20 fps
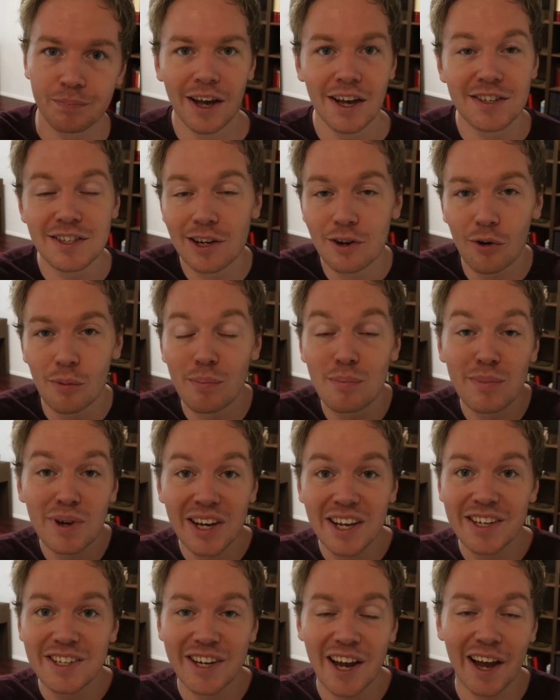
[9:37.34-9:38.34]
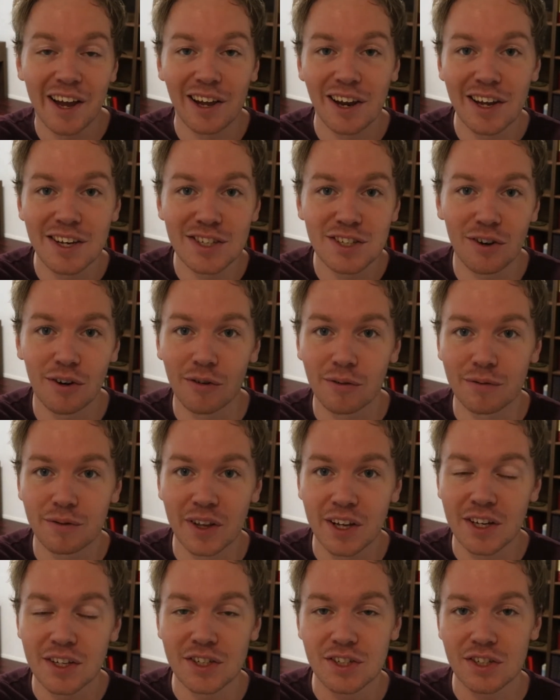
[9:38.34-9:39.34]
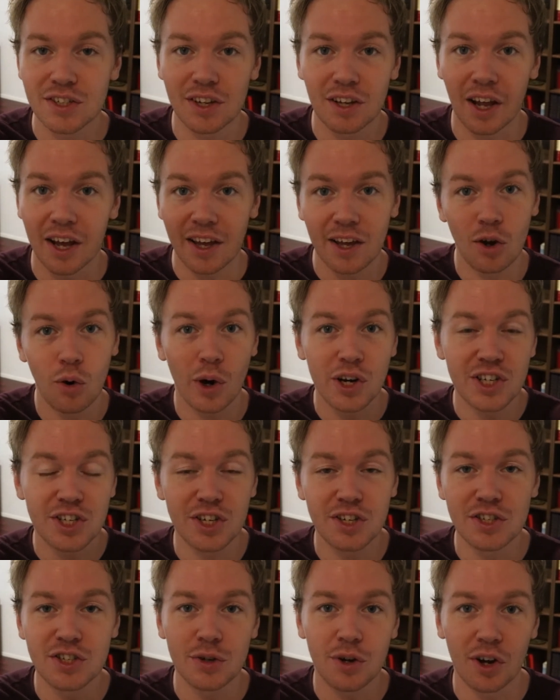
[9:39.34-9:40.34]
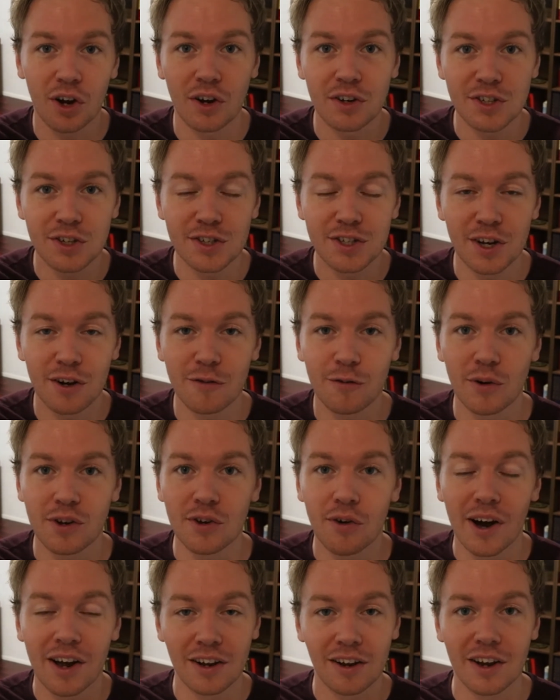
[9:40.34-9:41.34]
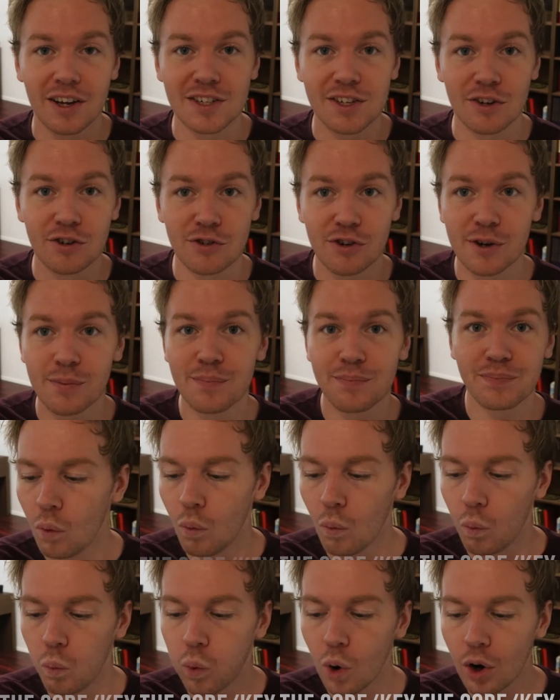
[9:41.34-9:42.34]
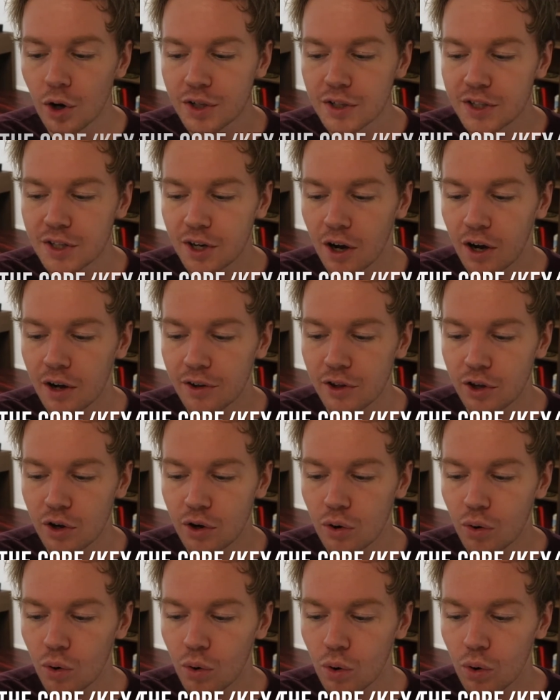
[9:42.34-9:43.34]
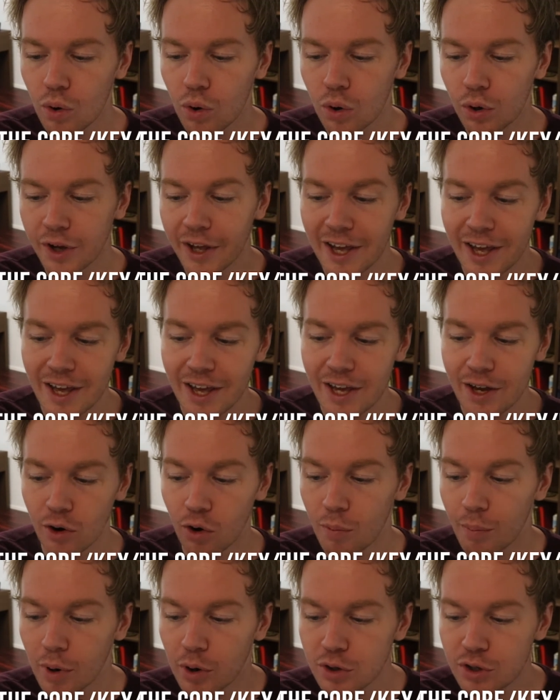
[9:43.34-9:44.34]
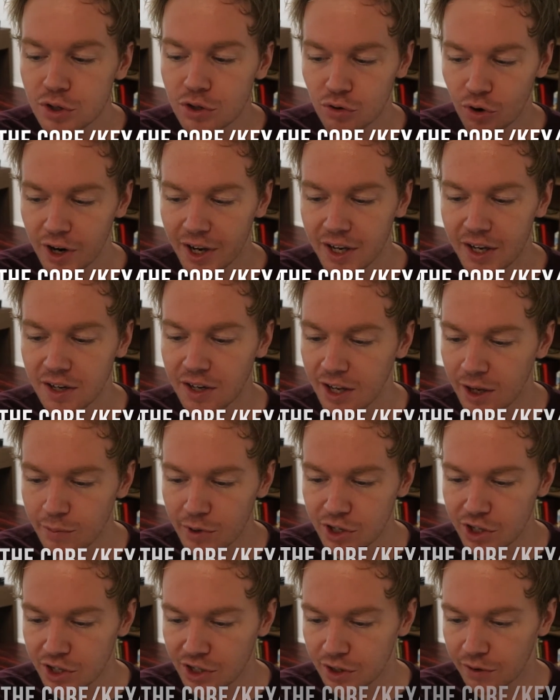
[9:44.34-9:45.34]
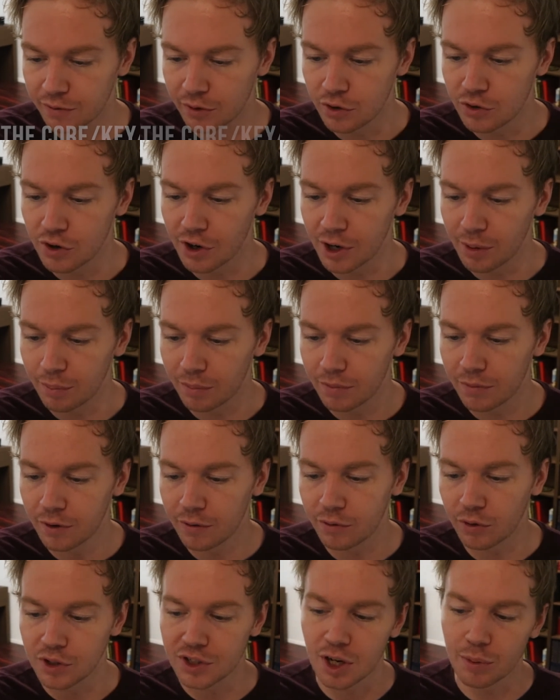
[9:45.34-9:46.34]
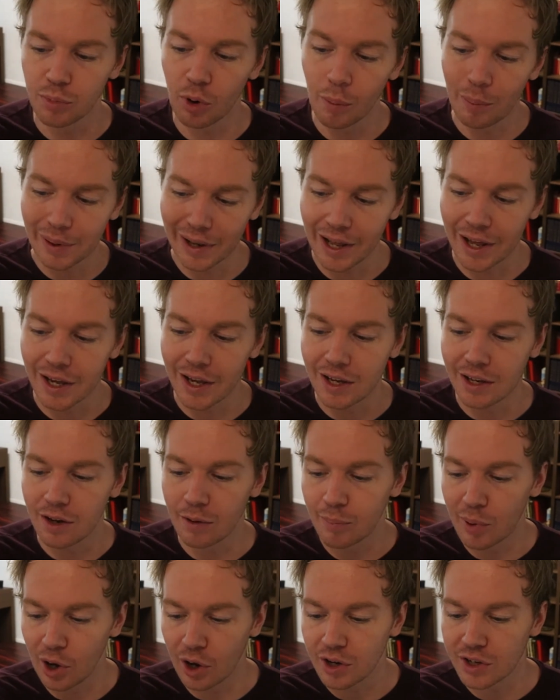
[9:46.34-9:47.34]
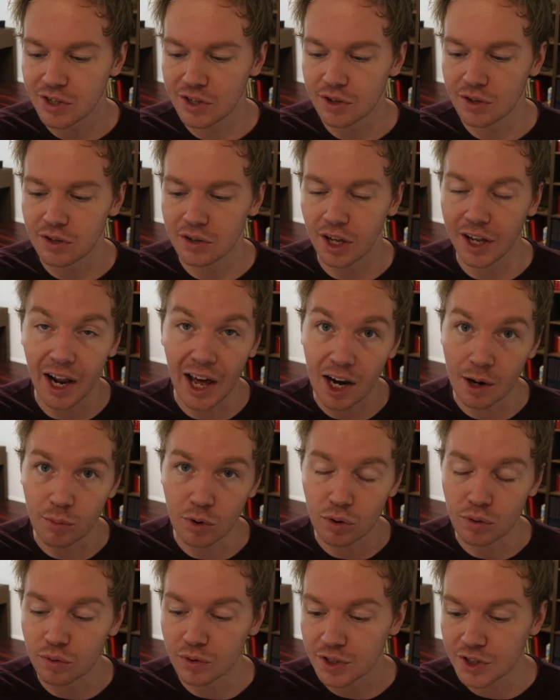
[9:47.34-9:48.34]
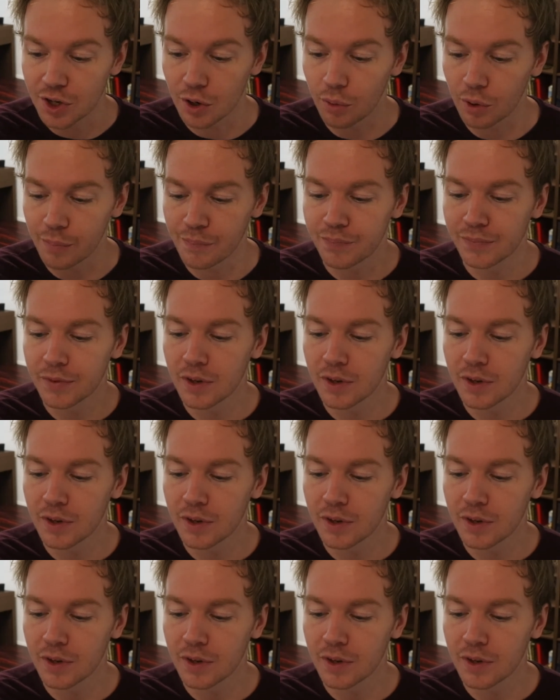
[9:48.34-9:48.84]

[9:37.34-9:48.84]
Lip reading: Here's a little mini checklist of things like questions you can ask yourself when you're analysing a dream. What are the core, key, or most striking images of the dream? For example, a plane, a person, an animal, and so on.